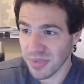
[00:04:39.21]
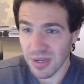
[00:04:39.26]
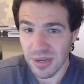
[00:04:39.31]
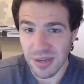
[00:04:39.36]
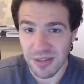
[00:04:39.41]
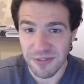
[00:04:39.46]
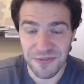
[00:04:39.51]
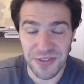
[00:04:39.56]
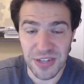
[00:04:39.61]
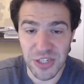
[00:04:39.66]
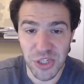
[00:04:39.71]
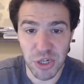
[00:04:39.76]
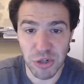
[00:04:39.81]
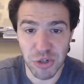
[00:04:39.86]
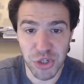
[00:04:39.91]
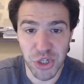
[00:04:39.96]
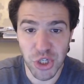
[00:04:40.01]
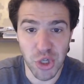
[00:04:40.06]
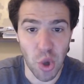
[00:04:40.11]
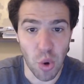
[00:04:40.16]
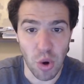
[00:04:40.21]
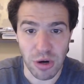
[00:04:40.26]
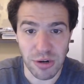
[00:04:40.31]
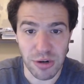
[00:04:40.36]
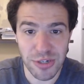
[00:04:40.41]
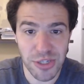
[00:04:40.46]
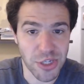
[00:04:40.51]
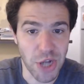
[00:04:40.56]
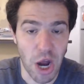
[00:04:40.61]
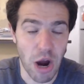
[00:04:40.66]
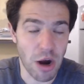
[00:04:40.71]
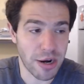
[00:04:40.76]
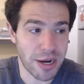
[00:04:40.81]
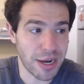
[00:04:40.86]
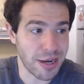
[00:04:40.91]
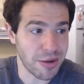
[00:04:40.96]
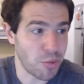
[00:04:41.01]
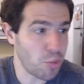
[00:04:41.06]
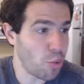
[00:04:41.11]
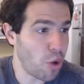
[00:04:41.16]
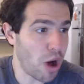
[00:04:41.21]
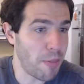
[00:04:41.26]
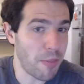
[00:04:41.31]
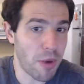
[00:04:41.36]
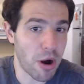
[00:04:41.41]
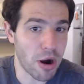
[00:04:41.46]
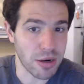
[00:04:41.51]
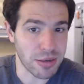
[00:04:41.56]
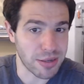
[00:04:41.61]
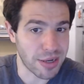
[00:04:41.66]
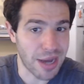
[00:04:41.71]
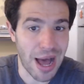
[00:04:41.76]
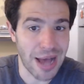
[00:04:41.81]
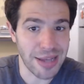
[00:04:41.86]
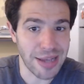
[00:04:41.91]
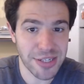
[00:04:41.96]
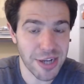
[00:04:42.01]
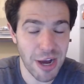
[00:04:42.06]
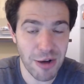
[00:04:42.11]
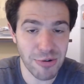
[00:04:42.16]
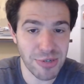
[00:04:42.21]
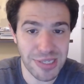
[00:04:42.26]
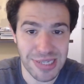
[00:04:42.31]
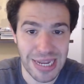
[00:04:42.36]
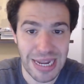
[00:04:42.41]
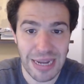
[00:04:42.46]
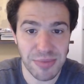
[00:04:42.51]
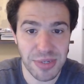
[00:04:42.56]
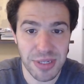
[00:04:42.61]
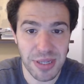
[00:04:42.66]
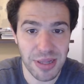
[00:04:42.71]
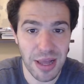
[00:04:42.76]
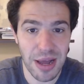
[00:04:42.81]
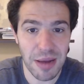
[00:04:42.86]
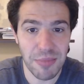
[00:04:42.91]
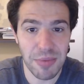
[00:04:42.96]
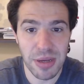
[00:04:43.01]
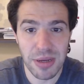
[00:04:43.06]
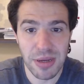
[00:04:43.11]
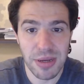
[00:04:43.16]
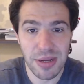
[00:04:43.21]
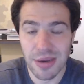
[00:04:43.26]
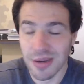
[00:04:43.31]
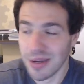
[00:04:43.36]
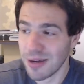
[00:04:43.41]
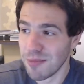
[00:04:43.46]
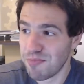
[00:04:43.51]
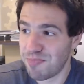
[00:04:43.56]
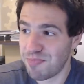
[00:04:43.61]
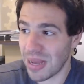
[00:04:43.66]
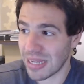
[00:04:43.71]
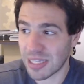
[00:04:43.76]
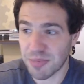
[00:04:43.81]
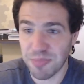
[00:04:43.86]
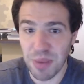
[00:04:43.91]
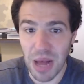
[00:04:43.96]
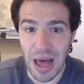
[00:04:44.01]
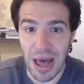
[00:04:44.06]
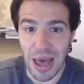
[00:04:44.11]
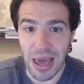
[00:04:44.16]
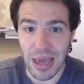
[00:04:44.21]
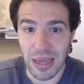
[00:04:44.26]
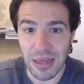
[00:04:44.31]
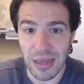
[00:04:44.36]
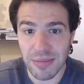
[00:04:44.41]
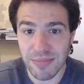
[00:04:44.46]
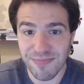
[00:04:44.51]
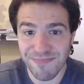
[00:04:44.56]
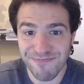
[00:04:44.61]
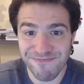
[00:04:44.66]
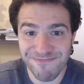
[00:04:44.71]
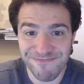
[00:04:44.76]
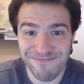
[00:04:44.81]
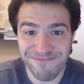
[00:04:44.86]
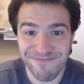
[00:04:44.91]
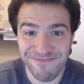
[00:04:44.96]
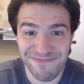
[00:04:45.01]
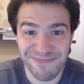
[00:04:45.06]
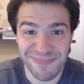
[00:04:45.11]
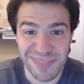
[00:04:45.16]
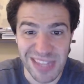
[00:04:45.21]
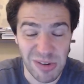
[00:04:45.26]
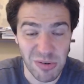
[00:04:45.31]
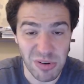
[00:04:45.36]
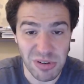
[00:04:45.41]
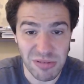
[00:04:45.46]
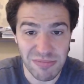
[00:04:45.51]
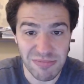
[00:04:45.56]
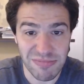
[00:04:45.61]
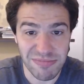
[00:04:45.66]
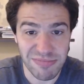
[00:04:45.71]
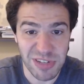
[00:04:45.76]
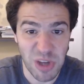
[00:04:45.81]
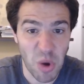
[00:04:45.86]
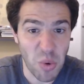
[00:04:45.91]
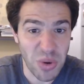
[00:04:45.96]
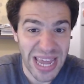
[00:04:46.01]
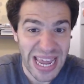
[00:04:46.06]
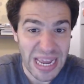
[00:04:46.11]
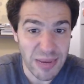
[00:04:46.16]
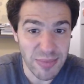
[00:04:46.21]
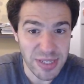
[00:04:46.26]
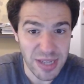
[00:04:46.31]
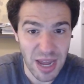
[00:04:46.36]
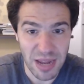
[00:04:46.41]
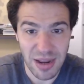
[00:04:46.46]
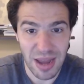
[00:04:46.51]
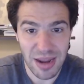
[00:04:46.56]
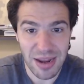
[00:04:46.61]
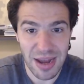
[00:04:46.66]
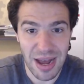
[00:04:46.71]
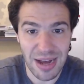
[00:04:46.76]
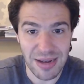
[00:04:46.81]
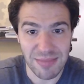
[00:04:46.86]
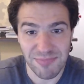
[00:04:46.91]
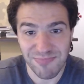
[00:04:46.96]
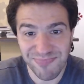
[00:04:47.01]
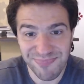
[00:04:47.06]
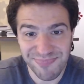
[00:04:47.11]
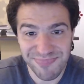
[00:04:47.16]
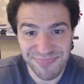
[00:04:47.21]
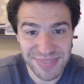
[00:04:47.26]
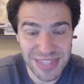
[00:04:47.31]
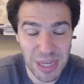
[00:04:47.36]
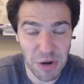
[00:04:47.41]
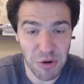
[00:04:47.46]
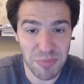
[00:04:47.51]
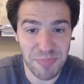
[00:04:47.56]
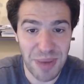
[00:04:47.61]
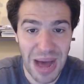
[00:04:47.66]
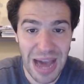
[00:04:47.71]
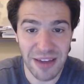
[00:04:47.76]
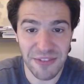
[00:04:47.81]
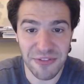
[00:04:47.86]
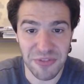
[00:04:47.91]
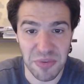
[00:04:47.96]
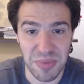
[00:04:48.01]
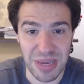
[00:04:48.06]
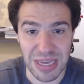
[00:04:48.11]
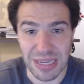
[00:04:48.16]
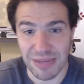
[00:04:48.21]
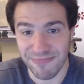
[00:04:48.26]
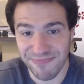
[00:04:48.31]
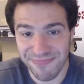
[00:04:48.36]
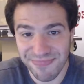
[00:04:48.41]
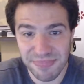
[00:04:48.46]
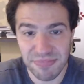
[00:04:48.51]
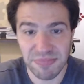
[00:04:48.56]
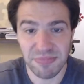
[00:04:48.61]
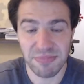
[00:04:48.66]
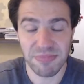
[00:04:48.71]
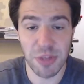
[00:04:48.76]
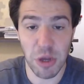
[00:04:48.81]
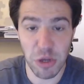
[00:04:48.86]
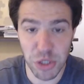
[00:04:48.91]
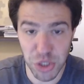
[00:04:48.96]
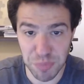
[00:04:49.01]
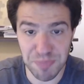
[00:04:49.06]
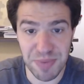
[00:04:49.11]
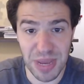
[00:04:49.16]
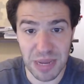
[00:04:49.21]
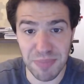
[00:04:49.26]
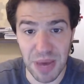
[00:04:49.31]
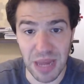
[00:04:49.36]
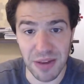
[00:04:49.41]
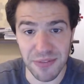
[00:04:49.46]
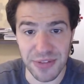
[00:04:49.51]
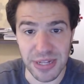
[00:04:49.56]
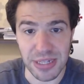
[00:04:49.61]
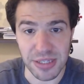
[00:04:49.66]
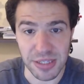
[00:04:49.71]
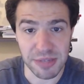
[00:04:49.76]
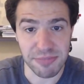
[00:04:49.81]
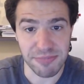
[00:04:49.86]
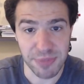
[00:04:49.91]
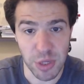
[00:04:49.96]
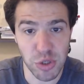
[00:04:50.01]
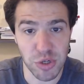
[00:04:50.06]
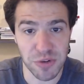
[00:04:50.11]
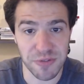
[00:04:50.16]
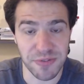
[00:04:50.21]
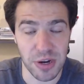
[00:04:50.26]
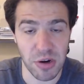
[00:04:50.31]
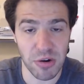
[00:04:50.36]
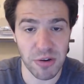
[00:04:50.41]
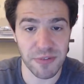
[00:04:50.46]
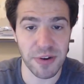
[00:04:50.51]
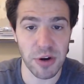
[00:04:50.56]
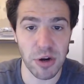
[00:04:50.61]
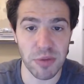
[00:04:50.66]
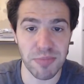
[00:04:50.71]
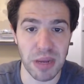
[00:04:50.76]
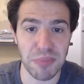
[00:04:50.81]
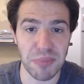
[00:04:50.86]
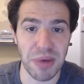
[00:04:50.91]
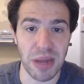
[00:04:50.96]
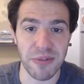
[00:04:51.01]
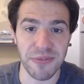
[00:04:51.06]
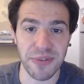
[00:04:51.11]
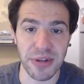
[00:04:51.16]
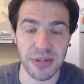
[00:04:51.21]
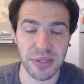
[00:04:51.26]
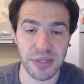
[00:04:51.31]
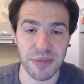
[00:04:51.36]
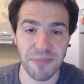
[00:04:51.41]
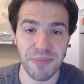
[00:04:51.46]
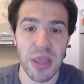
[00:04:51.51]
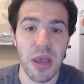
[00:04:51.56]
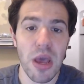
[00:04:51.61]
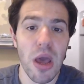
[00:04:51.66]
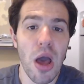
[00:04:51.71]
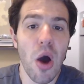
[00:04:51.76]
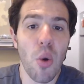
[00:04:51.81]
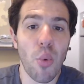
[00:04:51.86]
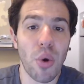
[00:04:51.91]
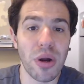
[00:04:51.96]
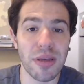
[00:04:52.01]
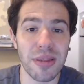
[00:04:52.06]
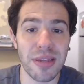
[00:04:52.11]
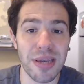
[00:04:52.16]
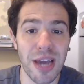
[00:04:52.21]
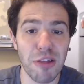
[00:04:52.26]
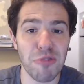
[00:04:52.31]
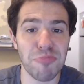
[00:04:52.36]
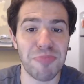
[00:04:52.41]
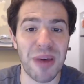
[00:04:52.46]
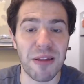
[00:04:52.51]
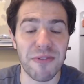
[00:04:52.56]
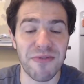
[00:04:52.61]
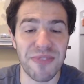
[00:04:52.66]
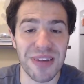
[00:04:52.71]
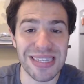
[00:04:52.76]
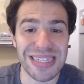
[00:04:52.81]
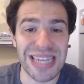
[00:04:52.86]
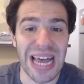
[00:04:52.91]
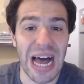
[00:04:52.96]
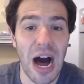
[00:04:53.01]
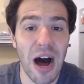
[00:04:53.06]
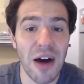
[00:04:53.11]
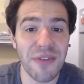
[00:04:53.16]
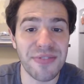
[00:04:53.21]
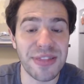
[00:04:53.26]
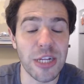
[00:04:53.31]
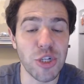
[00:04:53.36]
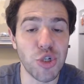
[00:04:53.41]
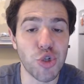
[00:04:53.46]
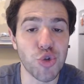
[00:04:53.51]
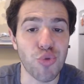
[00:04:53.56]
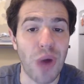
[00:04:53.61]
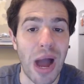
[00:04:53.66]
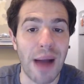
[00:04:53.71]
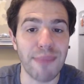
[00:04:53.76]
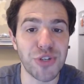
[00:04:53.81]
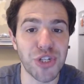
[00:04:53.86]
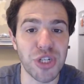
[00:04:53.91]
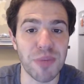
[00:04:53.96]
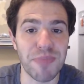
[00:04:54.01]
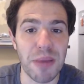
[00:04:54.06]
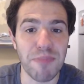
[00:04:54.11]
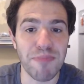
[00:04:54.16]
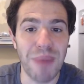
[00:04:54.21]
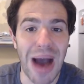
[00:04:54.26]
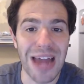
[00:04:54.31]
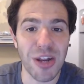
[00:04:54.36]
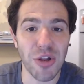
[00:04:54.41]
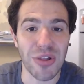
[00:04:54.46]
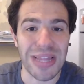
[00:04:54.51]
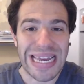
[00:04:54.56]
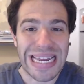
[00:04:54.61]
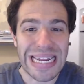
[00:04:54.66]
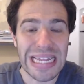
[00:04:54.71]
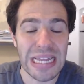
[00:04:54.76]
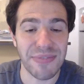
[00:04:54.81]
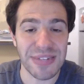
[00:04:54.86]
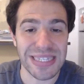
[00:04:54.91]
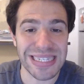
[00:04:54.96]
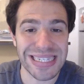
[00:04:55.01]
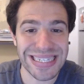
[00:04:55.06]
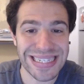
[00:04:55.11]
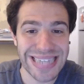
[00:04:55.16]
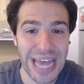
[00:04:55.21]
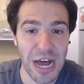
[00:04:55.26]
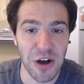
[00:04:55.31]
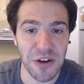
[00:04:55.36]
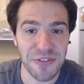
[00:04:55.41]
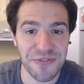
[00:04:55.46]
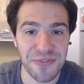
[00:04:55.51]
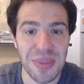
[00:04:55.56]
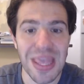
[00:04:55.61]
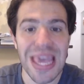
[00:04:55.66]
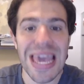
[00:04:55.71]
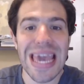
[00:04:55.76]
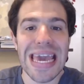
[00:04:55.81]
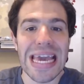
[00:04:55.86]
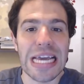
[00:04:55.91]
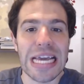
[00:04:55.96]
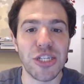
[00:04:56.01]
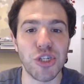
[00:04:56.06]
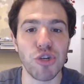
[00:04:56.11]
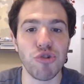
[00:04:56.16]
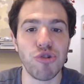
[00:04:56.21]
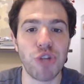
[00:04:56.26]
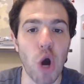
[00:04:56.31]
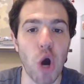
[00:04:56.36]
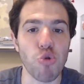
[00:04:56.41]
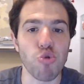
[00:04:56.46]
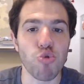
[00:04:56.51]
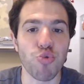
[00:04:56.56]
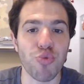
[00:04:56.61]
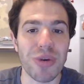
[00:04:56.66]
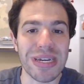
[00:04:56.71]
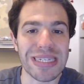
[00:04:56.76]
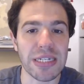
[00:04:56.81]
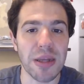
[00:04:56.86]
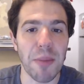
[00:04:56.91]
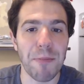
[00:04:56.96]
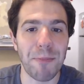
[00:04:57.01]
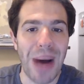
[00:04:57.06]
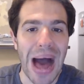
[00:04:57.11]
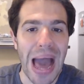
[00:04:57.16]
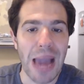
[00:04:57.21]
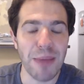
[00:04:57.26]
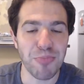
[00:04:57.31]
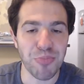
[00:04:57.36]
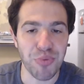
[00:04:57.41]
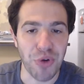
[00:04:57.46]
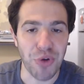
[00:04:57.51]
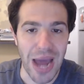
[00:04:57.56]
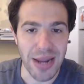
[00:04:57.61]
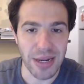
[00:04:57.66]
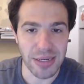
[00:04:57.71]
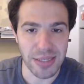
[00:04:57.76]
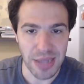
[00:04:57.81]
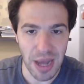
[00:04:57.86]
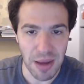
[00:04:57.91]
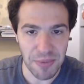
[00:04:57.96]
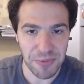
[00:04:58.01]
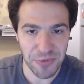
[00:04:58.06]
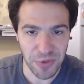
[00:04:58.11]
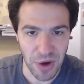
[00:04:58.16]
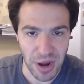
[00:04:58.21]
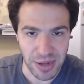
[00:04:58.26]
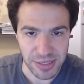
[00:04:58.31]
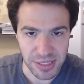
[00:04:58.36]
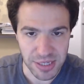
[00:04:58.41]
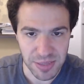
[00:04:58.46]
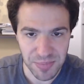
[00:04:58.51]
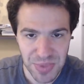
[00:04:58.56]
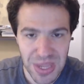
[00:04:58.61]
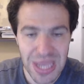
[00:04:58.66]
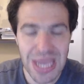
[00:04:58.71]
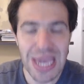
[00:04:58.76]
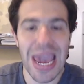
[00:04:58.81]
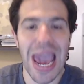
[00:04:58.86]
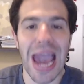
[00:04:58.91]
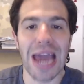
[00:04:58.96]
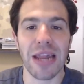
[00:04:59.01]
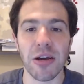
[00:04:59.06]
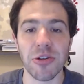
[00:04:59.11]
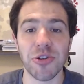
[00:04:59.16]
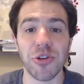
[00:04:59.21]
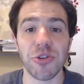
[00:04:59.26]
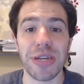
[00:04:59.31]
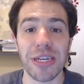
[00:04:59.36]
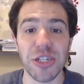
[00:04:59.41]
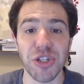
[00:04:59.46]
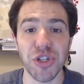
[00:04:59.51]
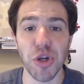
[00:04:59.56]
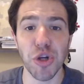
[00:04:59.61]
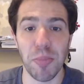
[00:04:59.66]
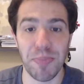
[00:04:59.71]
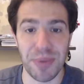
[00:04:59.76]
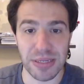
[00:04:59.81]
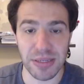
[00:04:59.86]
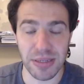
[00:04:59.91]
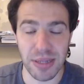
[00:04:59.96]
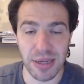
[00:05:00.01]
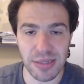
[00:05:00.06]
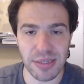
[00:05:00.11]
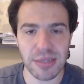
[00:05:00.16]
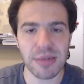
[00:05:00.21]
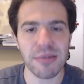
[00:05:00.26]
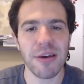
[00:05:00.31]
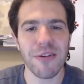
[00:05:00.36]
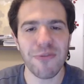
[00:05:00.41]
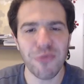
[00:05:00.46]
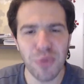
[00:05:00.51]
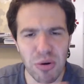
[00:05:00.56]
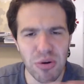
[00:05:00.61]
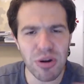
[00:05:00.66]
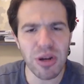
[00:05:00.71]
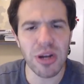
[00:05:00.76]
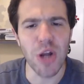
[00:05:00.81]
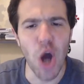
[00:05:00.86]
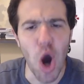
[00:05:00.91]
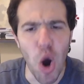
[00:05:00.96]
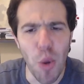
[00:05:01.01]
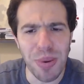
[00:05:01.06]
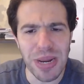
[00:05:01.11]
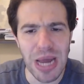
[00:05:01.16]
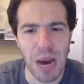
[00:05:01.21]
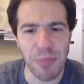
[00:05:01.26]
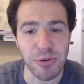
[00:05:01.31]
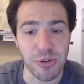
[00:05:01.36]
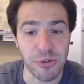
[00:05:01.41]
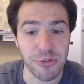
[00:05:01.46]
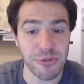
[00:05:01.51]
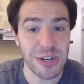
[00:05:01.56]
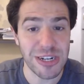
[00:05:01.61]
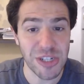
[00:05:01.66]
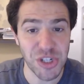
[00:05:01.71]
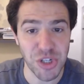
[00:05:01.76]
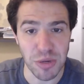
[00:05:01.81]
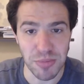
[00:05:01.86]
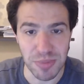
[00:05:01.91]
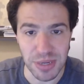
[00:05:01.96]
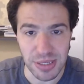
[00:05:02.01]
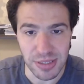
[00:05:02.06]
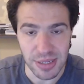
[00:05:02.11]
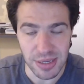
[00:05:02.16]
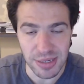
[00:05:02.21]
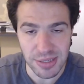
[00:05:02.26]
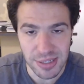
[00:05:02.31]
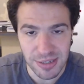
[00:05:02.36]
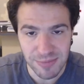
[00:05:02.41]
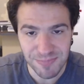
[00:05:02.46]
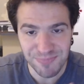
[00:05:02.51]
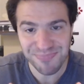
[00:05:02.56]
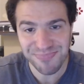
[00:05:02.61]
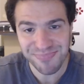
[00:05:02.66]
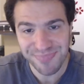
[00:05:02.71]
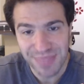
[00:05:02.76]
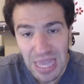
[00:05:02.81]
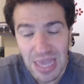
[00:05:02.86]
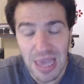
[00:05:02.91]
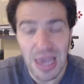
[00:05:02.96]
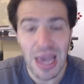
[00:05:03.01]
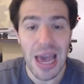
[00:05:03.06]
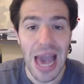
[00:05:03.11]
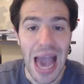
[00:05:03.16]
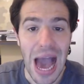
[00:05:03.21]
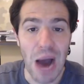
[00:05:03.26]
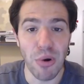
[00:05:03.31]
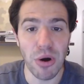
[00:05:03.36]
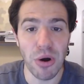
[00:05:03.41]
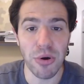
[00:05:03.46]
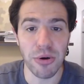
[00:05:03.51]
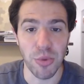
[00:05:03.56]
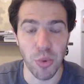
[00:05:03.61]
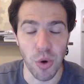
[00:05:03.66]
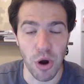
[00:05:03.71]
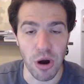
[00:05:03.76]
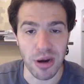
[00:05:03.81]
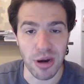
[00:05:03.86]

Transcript: physical stores, Target, Walmart, Costco, Sam's Club, Best Buy. They were going to Amazon.com. They were buying from me. Those are big benefits. Those are very, very big benefits. One of the other benefits of the drop shipping model in and of itself is you don't risk buying products up front. In a traditional business, if we were going to open up a traditional business, how it would work